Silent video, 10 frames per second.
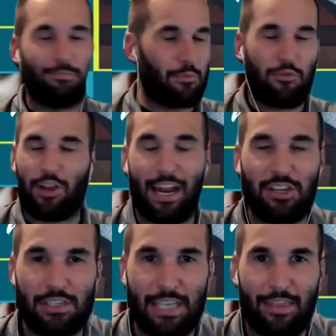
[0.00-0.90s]
Forget I
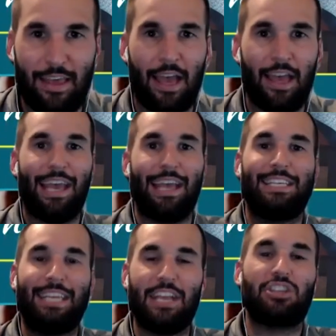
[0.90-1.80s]
just said that
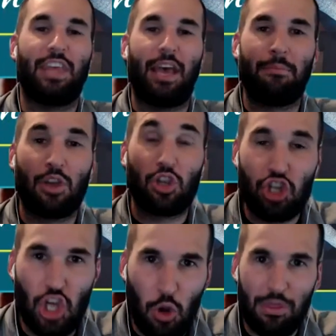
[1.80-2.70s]
teach them,
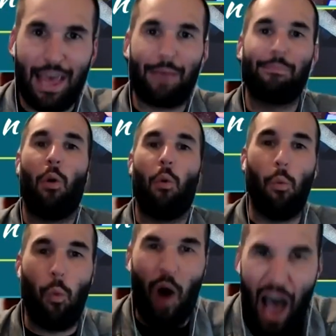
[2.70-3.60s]
show them
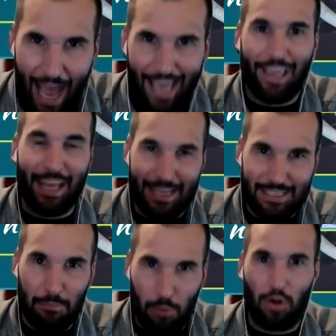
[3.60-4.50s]
why it is
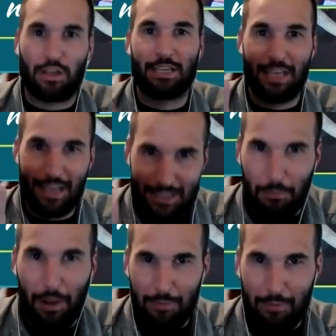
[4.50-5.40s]
important to
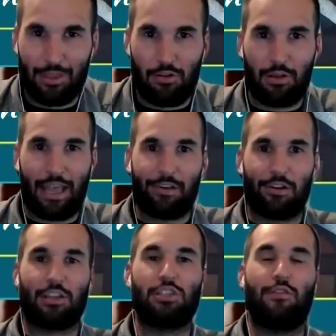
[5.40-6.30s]
populate their own calendar.
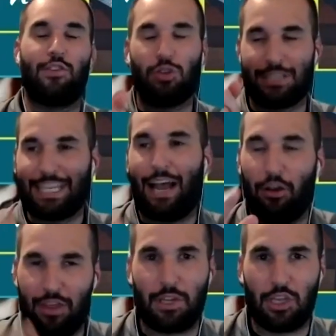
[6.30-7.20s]
Because if you just tell
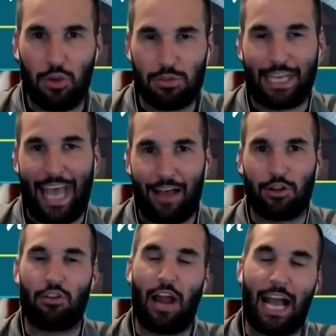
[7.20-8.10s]
them to use a
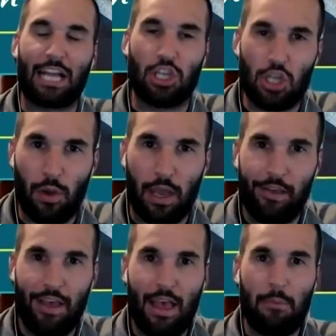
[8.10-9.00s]
calendar, they're not going to do it.
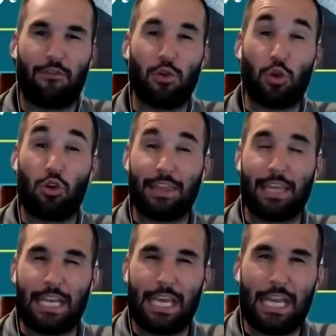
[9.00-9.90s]
But if you create
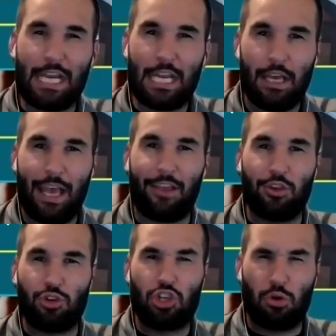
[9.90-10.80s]
the need and
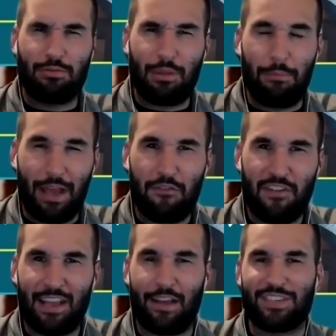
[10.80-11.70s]
you show them the
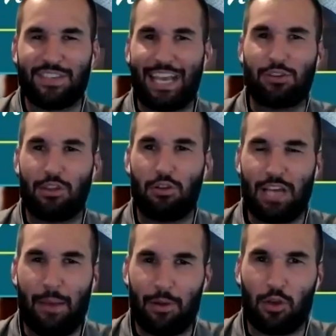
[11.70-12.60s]
benefit of scheduling their
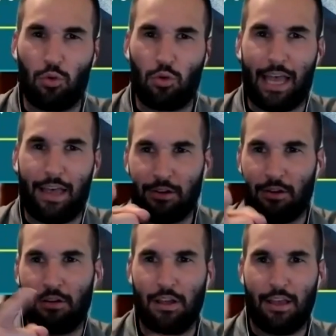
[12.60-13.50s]
time on Google
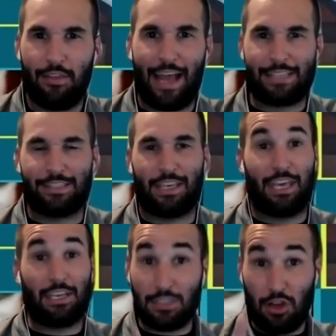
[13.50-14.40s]
Calendar, that's the
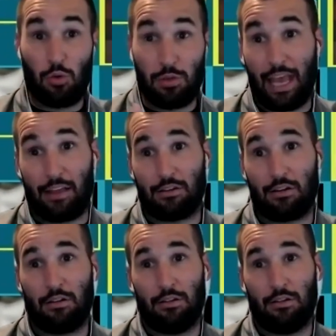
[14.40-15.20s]
key. Start with calendar.